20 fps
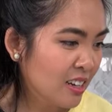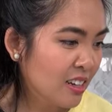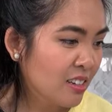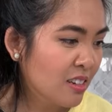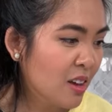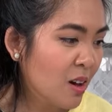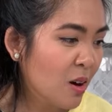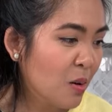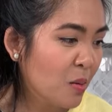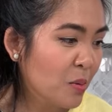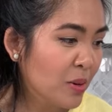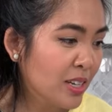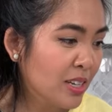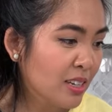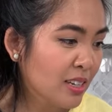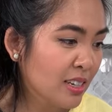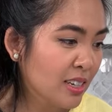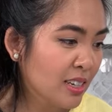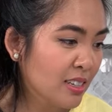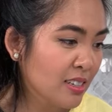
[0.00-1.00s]
no, we
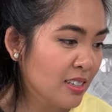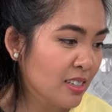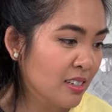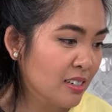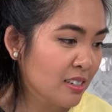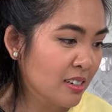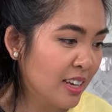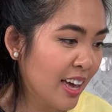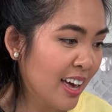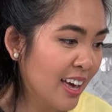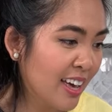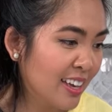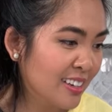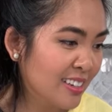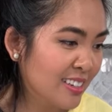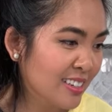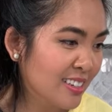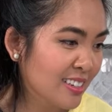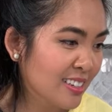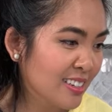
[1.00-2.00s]
didn't eat dinner yet,
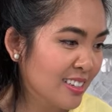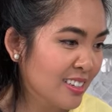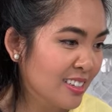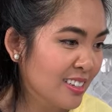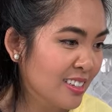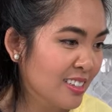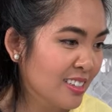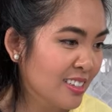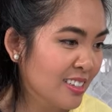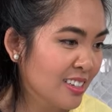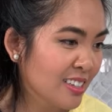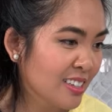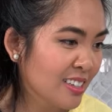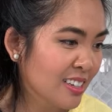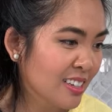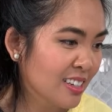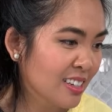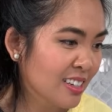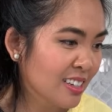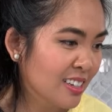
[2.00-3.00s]

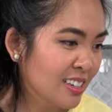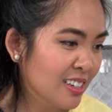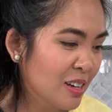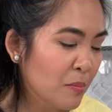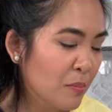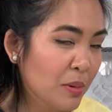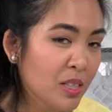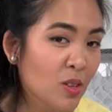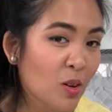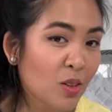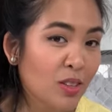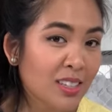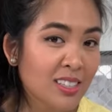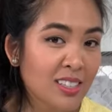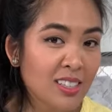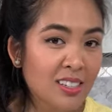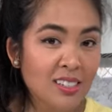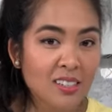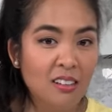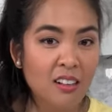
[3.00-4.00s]
but it's only
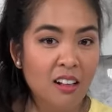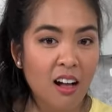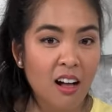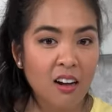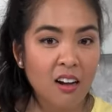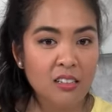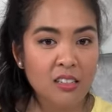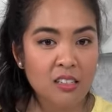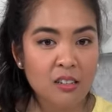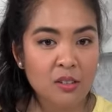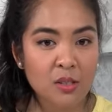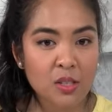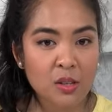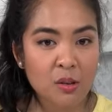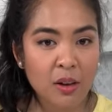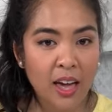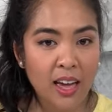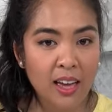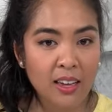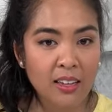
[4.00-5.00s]
6 o'clock, so it's
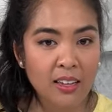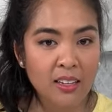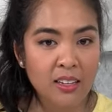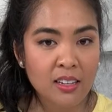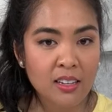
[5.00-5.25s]
okay.